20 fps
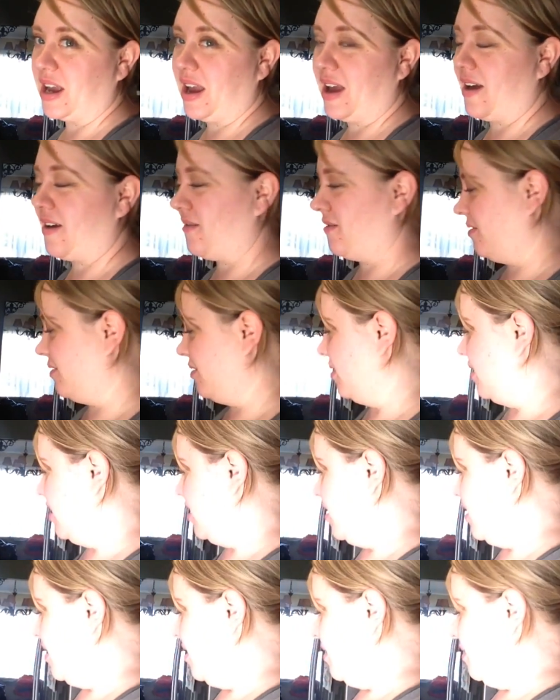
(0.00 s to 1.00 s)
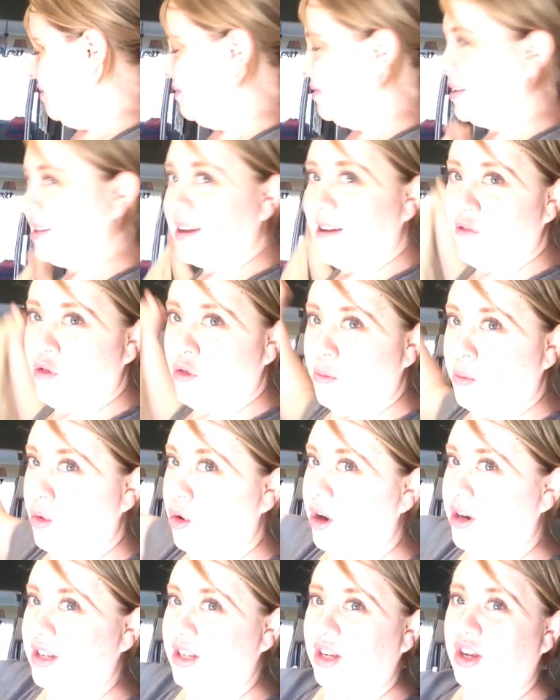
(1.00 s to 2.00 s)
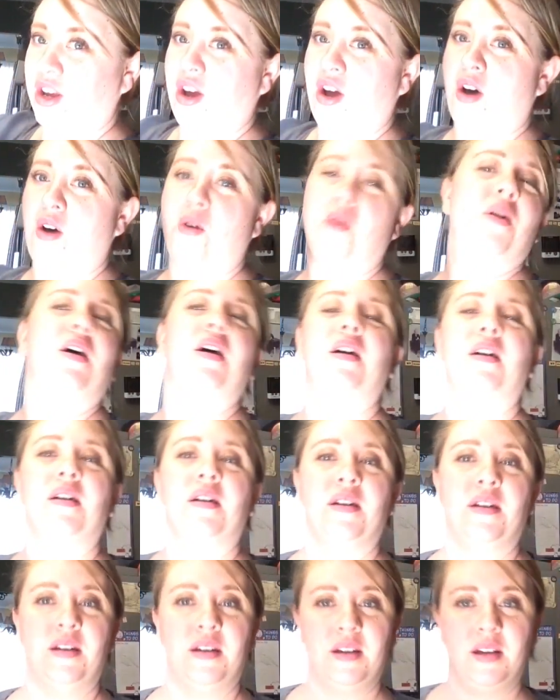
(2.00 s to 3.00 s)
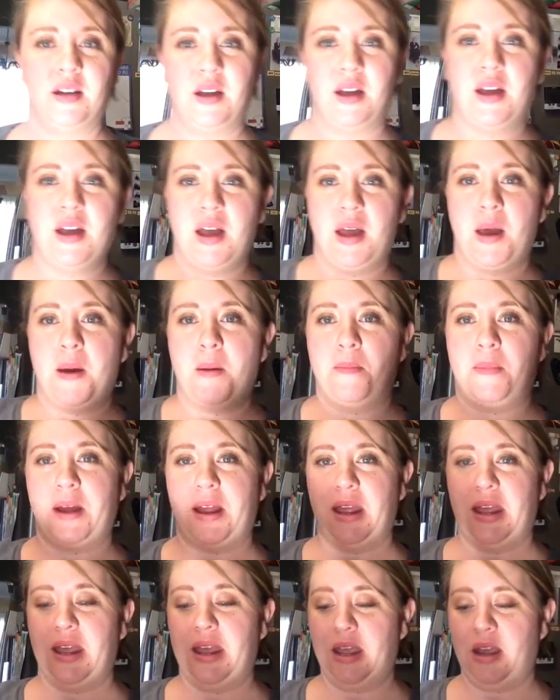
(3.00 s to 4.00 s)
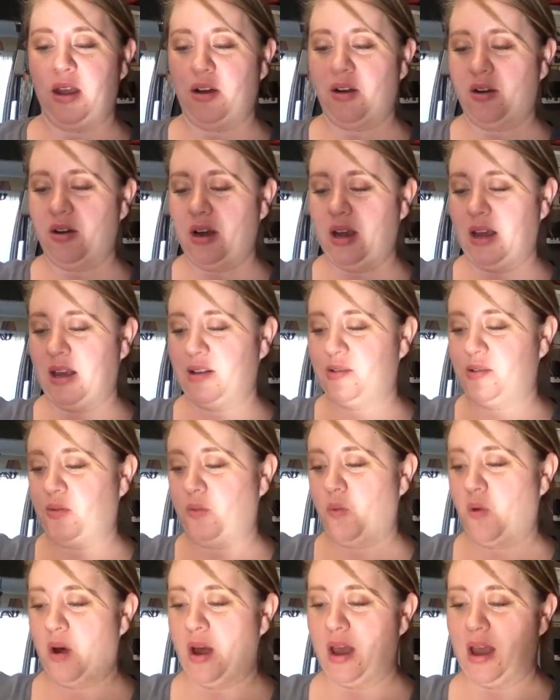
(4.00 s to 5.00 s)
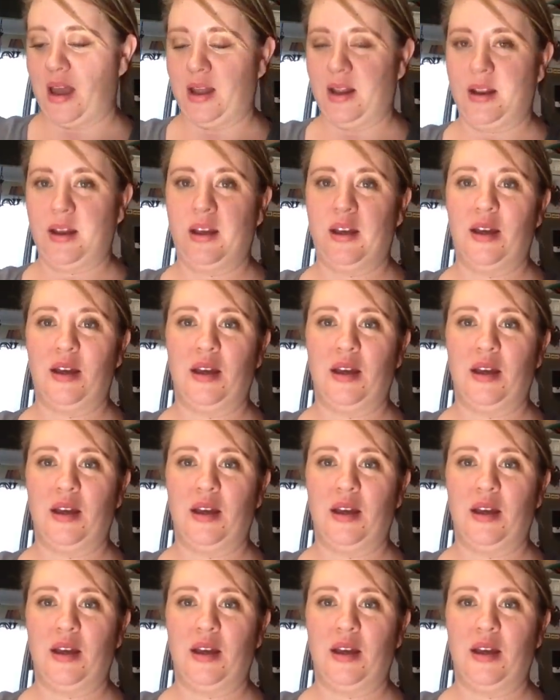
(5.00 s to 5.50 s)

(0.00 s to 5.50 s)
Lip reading: I have several more to go. But here is what